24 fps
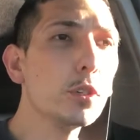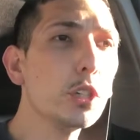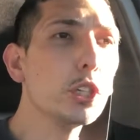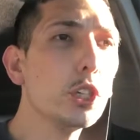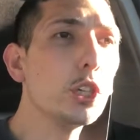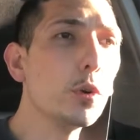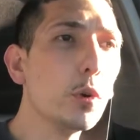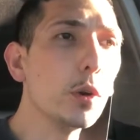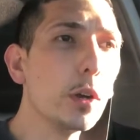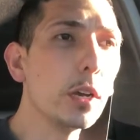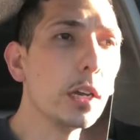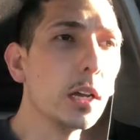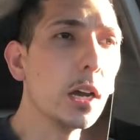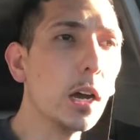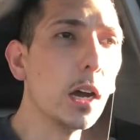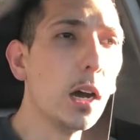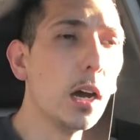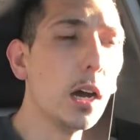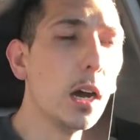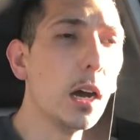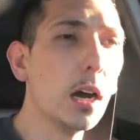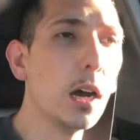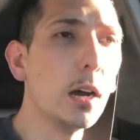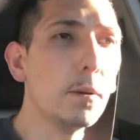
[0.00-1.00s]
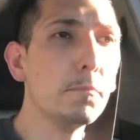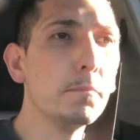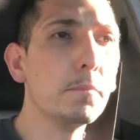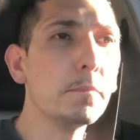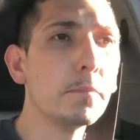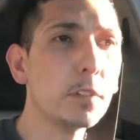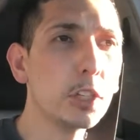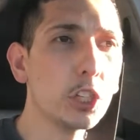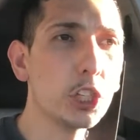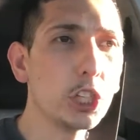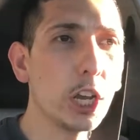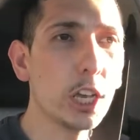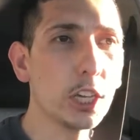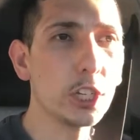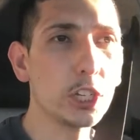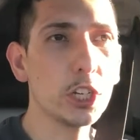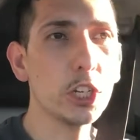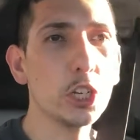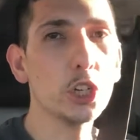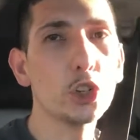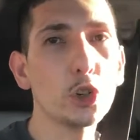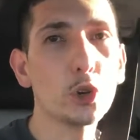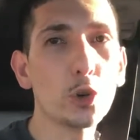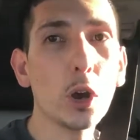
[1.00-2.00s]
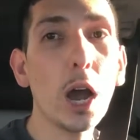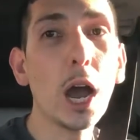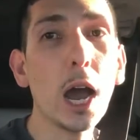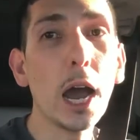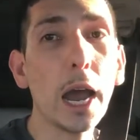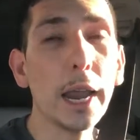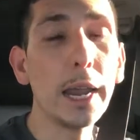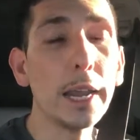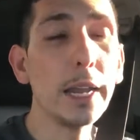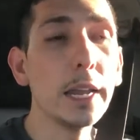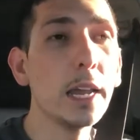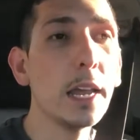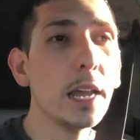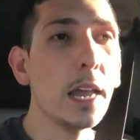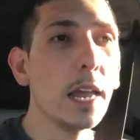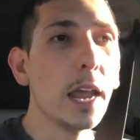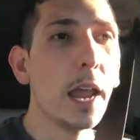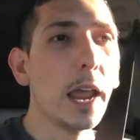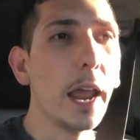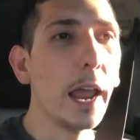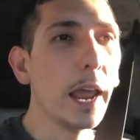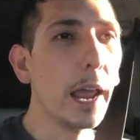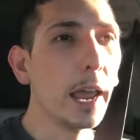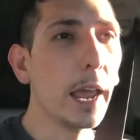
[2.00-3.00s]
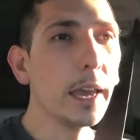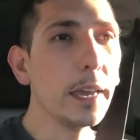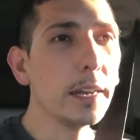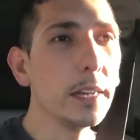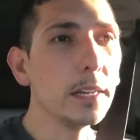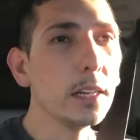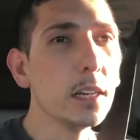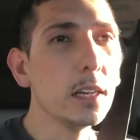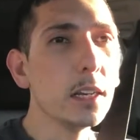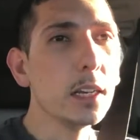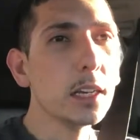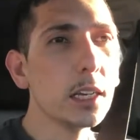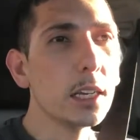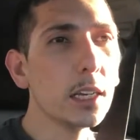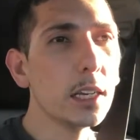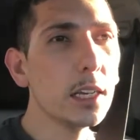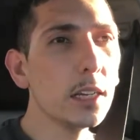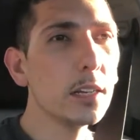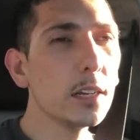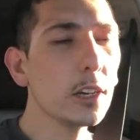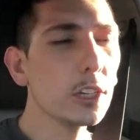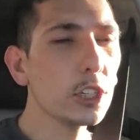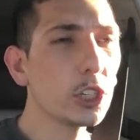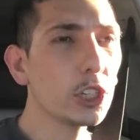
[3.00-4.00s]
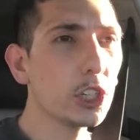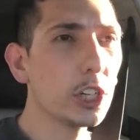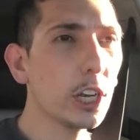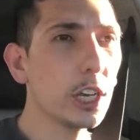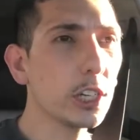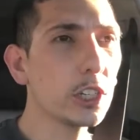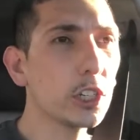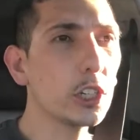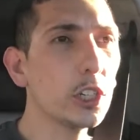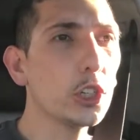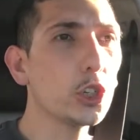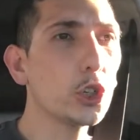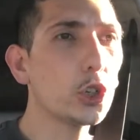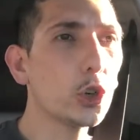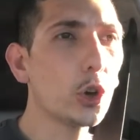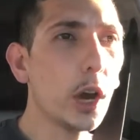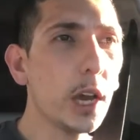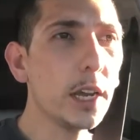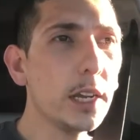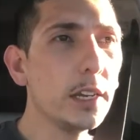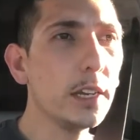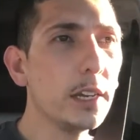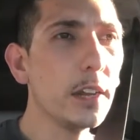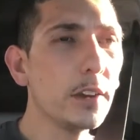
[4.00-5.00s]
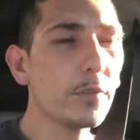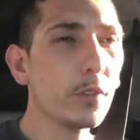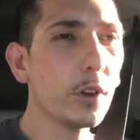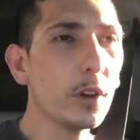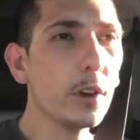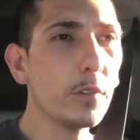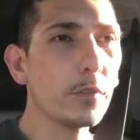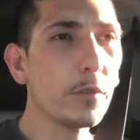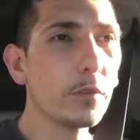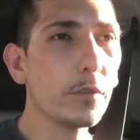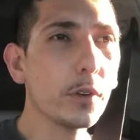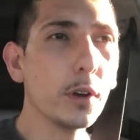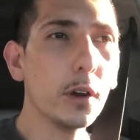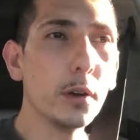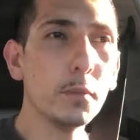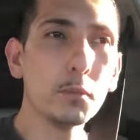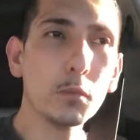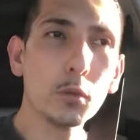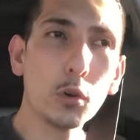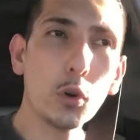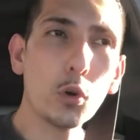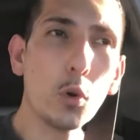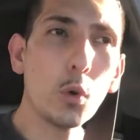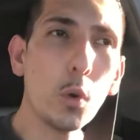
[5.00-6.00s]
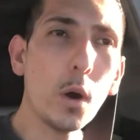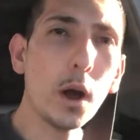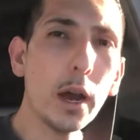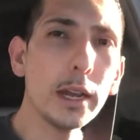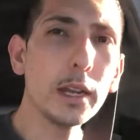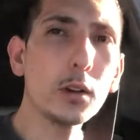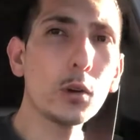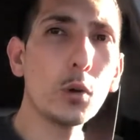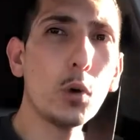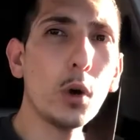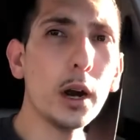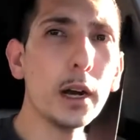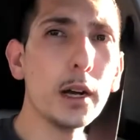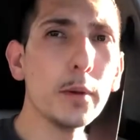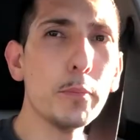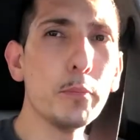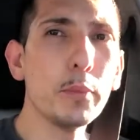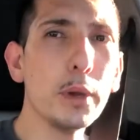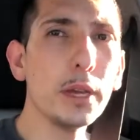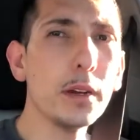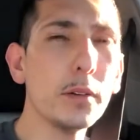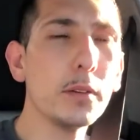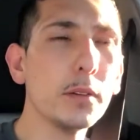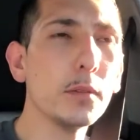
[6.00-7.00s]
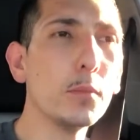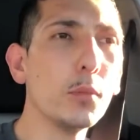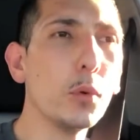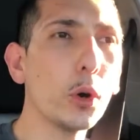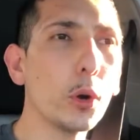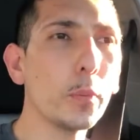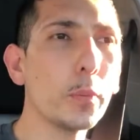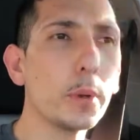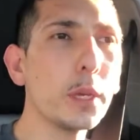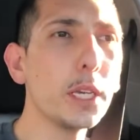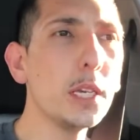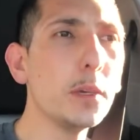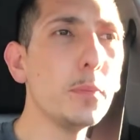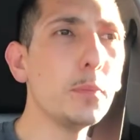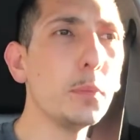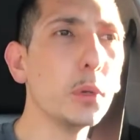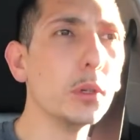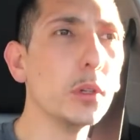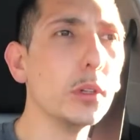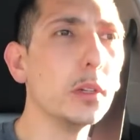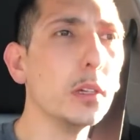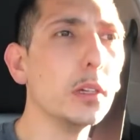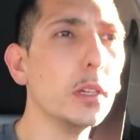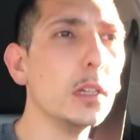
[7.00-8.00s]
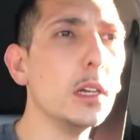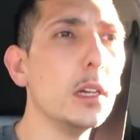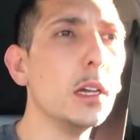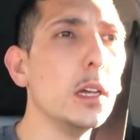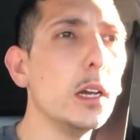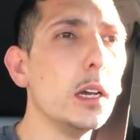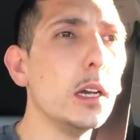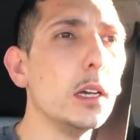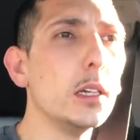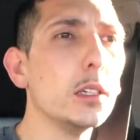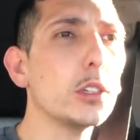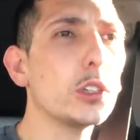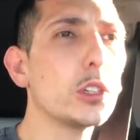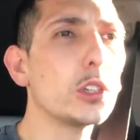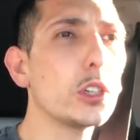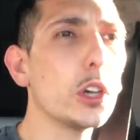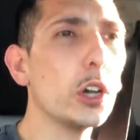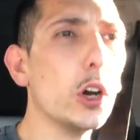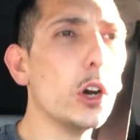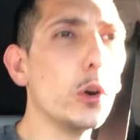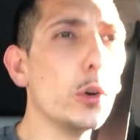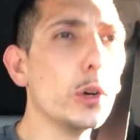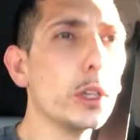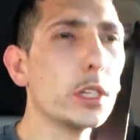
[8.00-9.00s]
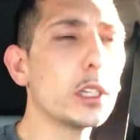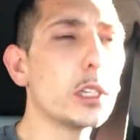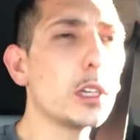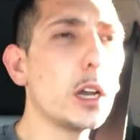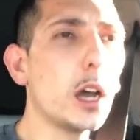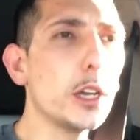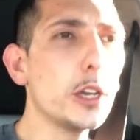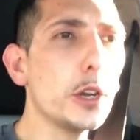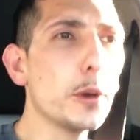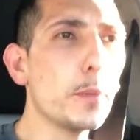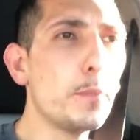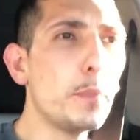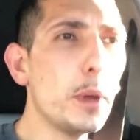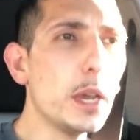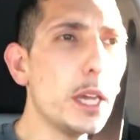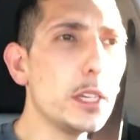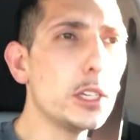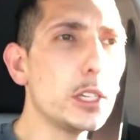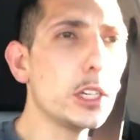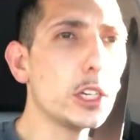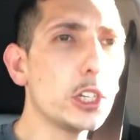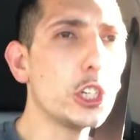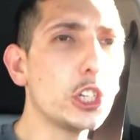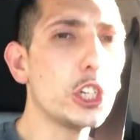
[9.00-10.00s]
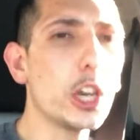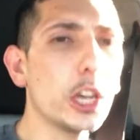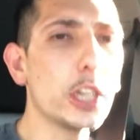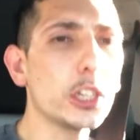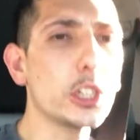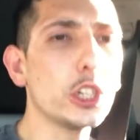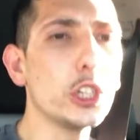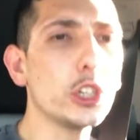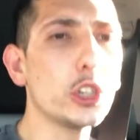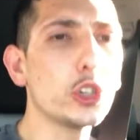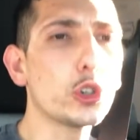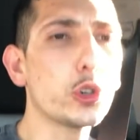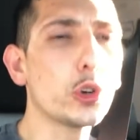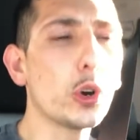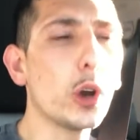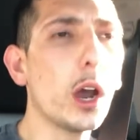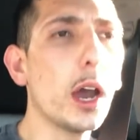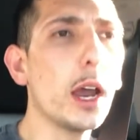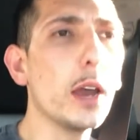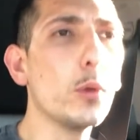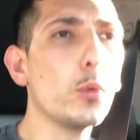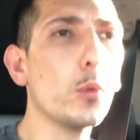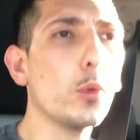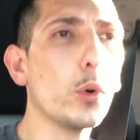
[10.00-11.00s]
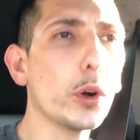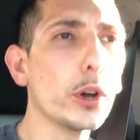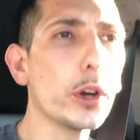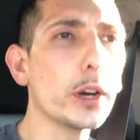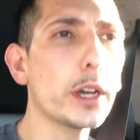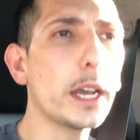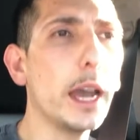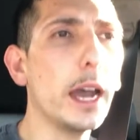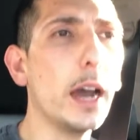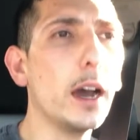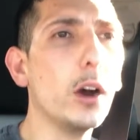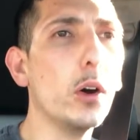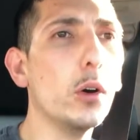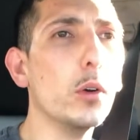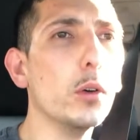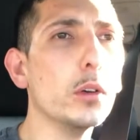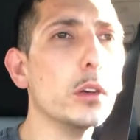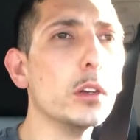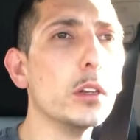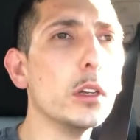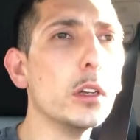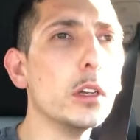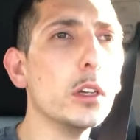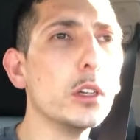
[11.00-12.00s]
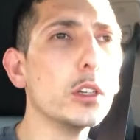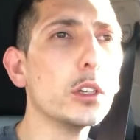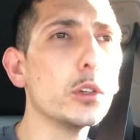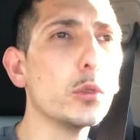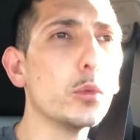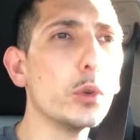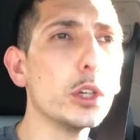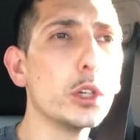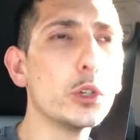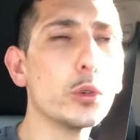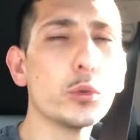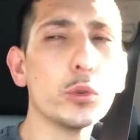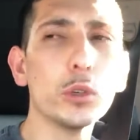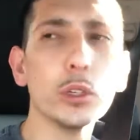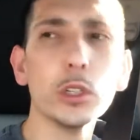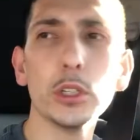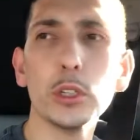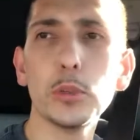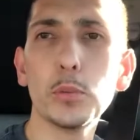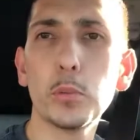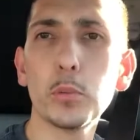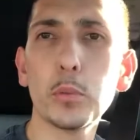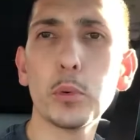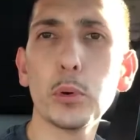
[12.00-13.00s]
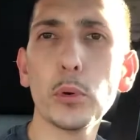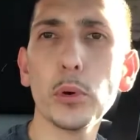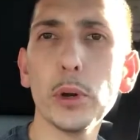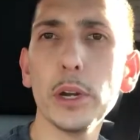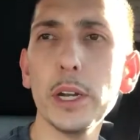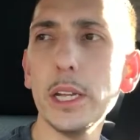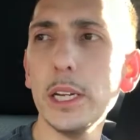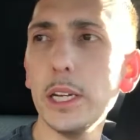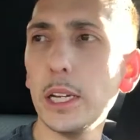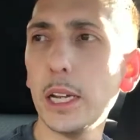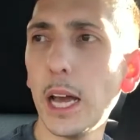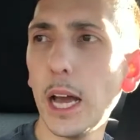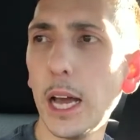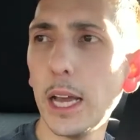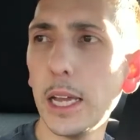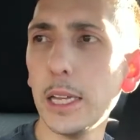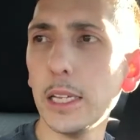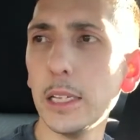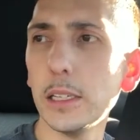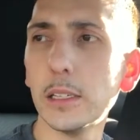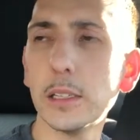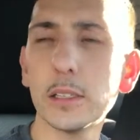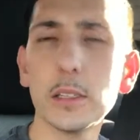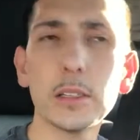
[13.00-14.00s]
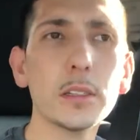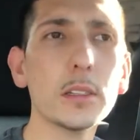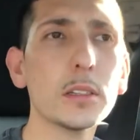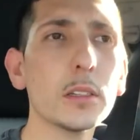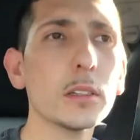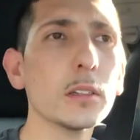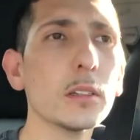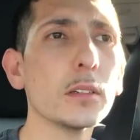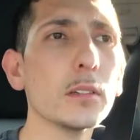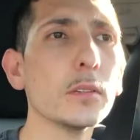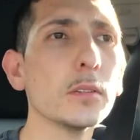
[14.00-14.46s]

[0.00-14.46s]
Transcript: was doing chest and tri, and he does chest and tri different from quite a bit more people. So it's not your basic chest and tri workout, which was pretty nice,